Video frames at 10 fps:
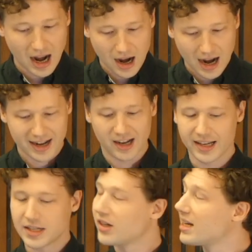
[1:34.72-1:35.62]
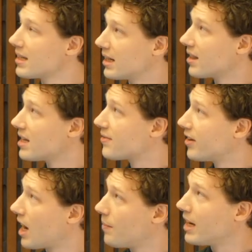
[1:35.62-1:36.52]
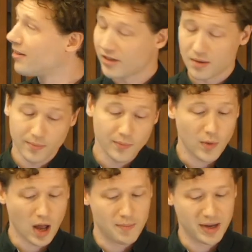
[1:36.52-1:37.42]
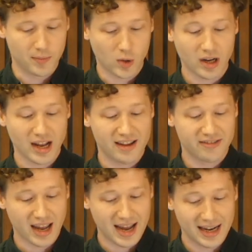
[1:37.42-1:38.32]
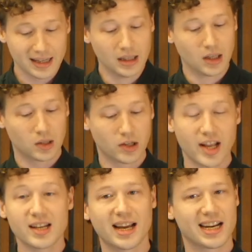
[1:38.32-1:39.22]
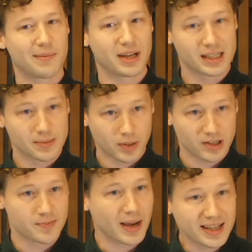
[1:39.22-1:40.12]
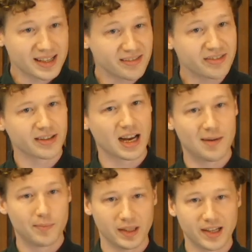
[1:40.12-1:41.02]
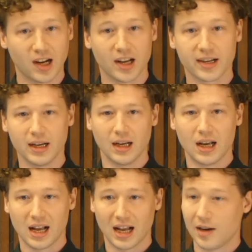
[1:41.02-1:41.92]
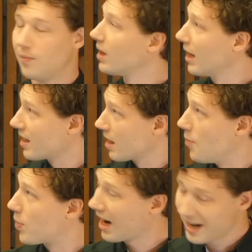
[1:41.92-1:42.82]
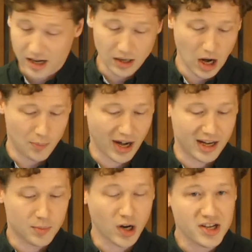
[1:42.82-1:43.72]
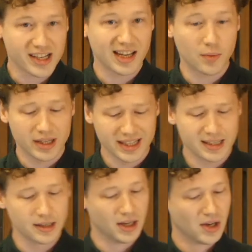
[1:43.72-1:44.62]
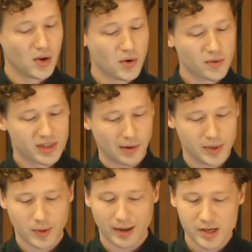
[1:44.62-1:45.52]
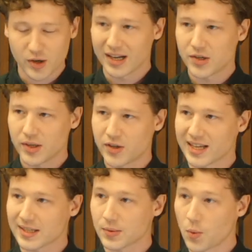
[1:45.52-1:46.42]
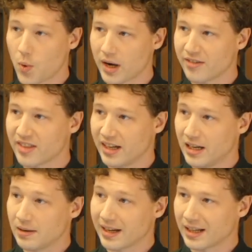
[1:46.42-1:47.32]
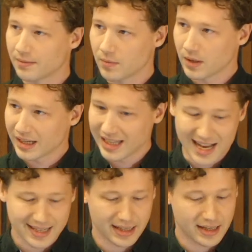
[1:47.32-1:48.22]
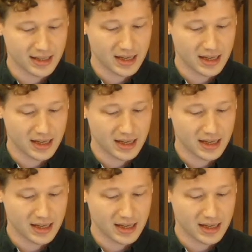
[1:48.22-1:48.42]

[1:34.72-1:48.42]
I got interested in this phenomena from a bit more of a learning dynamics perspective, building on like a prior project that we did, where we tried to address one of the classic